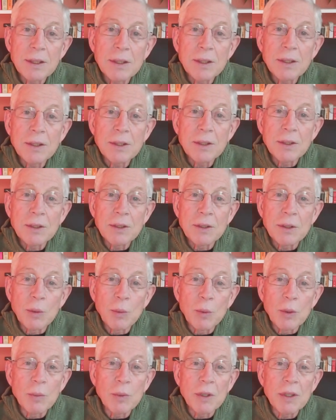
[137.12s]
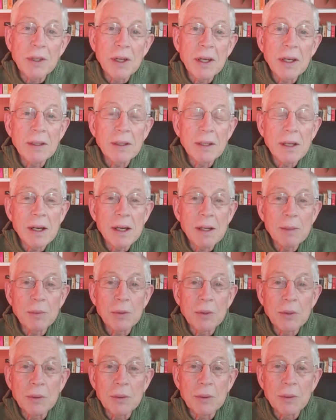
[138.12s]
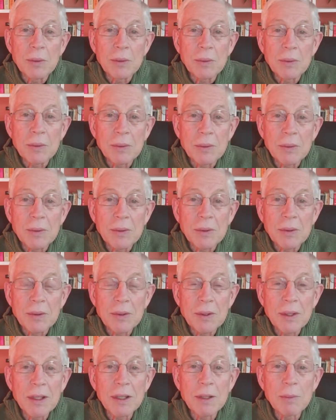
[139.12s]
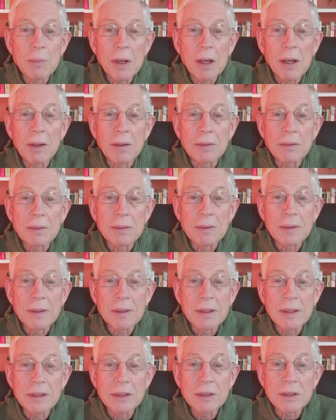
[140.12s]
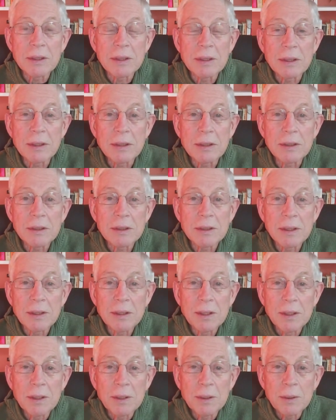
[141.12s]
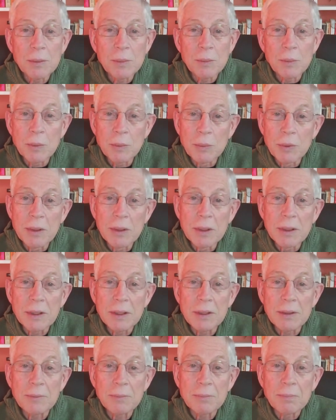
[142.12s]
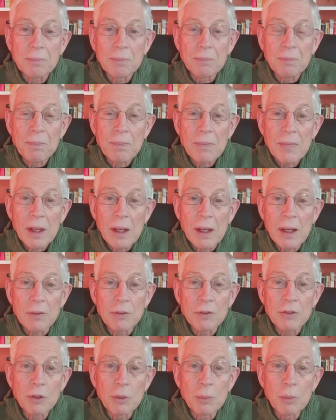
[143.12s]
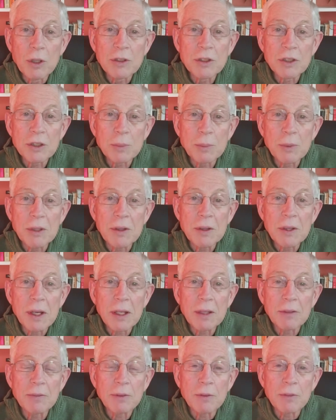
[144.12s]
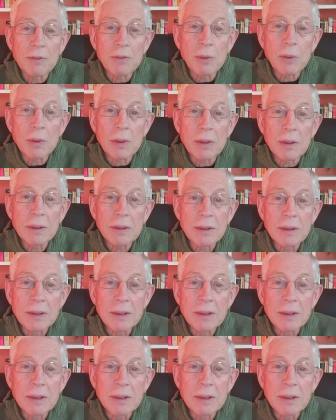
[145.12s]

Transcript: You know, when we take time to think about these things, we really have so much to be thankful for.